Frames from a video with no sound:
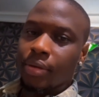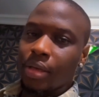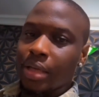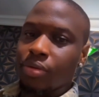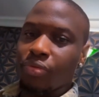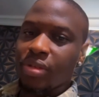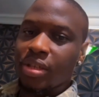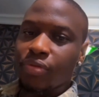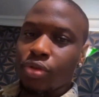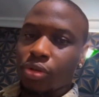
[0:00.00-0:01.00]
He has not
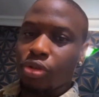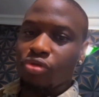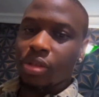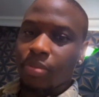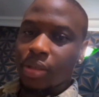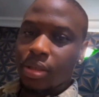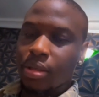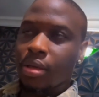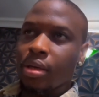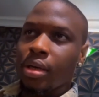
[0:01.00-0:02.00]
received such treatment.
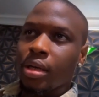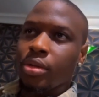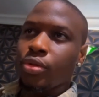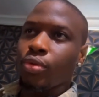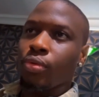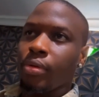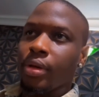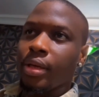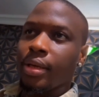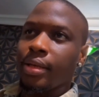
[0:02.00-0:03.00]
So
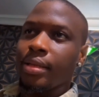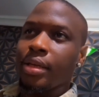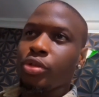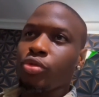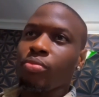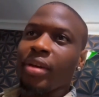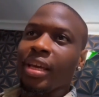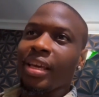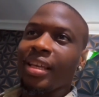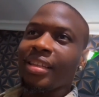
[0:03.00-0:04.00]
he tends to
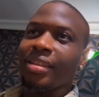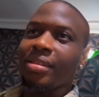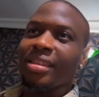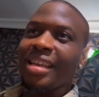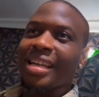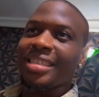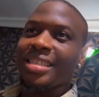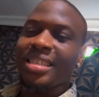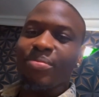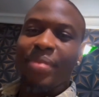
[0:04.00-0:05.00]
bring in that
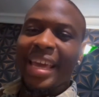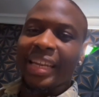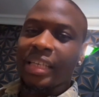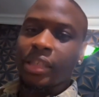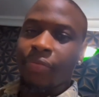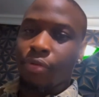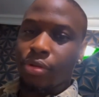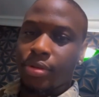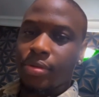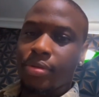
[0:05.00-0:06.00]
simp energy
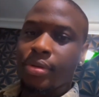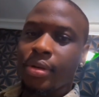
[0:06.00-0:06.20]
force.